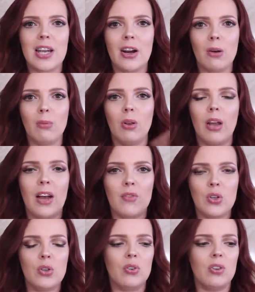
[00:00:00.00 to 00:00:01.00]
terrible
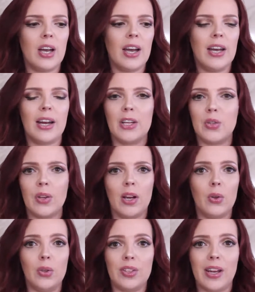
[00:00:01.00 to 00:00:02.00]
after you do that, and I do
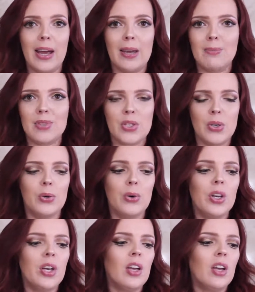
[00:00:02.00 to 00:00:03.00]
that all the time.
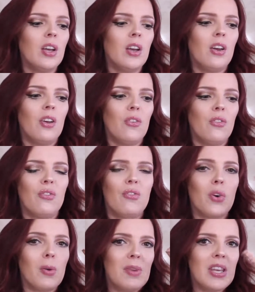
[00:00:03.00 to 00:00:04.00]
So
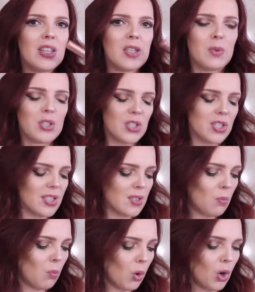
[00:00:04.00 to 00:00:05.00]
for me, this one just
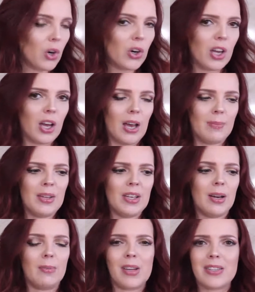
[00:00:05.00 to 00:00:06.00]
doesn't work. I
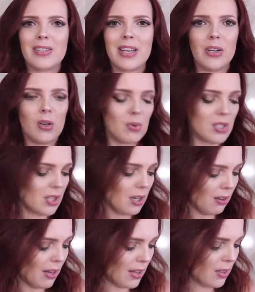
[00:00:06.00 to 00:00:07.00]
mean, I'm not saying no one's
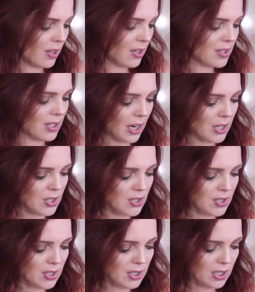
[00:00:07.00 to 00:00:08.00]
gonna like this. I
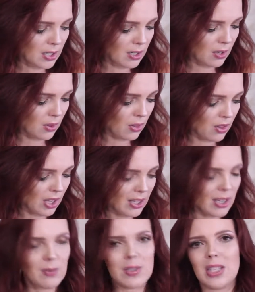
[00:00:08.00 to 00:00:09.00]
just didn't
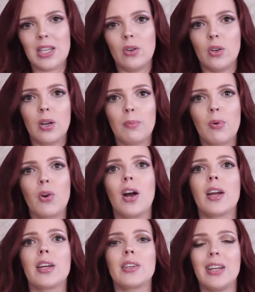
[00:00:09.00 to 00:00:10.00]
think it was a good
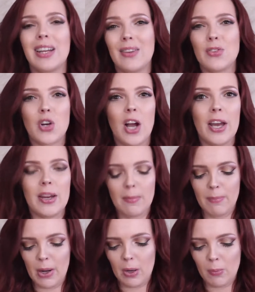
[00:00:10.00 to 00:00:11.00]
product, and I've
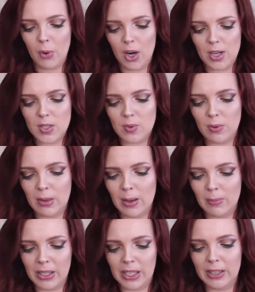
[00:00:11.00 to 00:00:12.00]
tried better products from
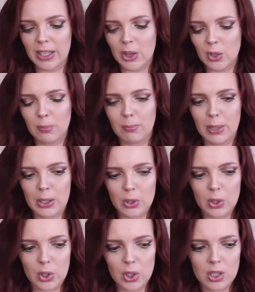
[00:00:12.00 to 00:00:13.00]
them. Like I like their
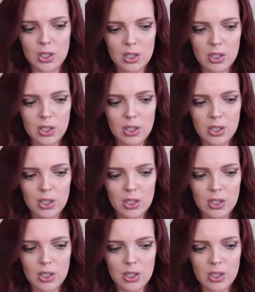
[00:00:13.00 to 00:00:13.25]
butter